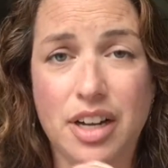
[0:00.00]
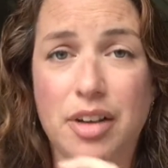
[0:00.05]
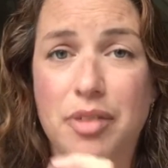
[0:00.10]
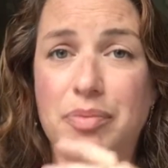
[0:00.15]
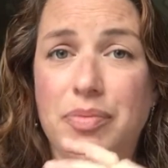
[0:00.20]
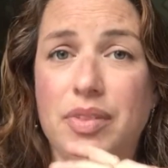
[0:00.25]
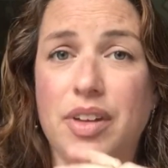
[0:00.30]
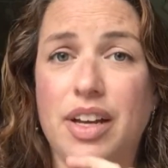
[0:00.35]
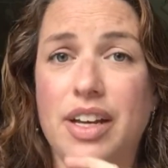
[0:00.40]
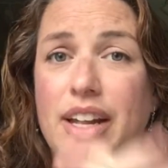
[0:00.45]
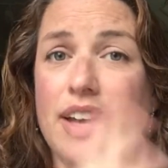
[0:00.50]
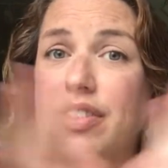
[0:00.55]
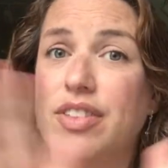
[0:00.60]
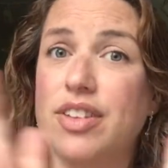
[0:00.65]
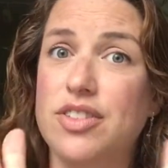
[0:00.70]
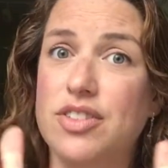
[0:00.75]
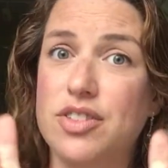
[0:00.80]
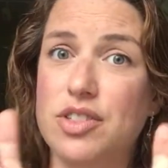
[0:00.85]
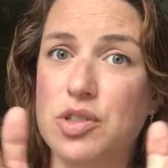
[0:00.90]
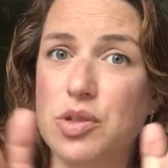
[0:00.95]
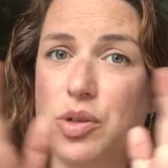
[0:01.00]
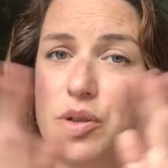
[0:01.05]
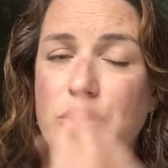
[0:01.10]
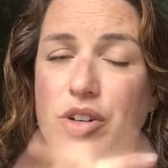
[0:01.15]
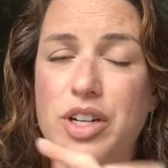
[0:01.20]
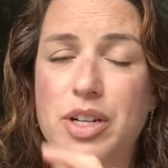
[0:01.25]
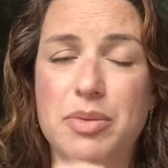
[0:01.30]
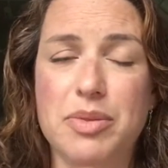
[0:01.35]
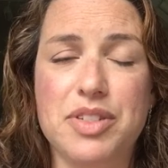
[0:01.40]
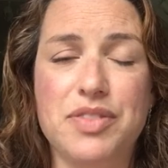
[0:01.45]
Again, this is
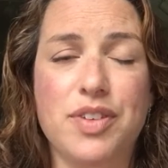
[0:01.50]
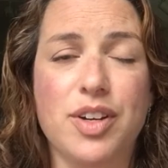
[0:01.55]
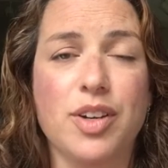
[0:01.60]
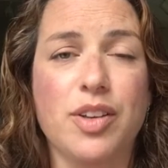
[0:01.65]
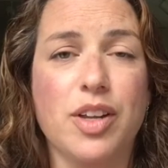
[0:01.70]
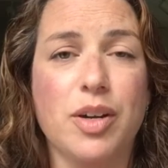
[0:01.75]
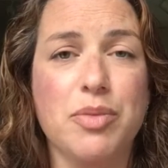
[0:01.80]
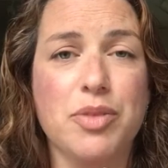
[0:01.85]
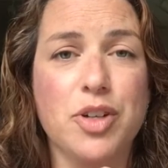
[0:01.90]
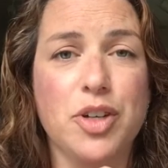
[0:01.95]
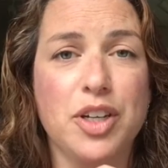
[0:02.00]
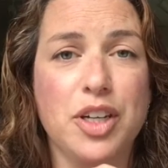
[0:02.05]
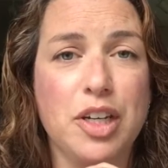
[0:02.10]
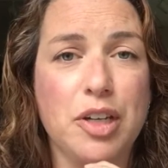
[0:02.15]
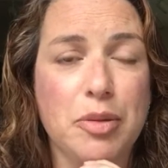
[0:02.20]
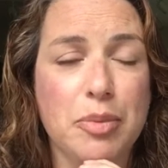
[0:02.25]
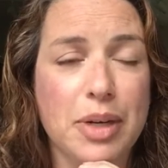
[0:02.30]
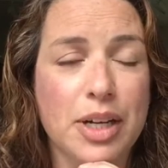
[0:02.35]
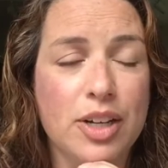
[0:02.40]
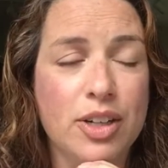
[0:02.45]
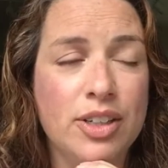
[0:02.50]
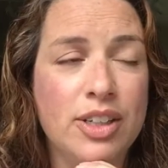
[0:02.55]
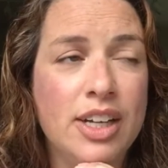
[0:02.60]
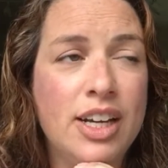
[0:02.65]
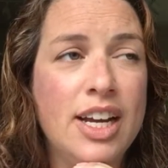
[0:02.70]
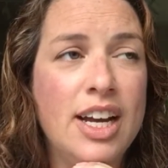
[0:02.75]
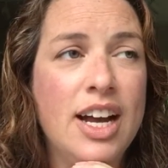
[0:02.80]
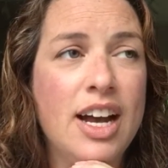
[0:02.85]
Northern Hemisphere that I'm talking about.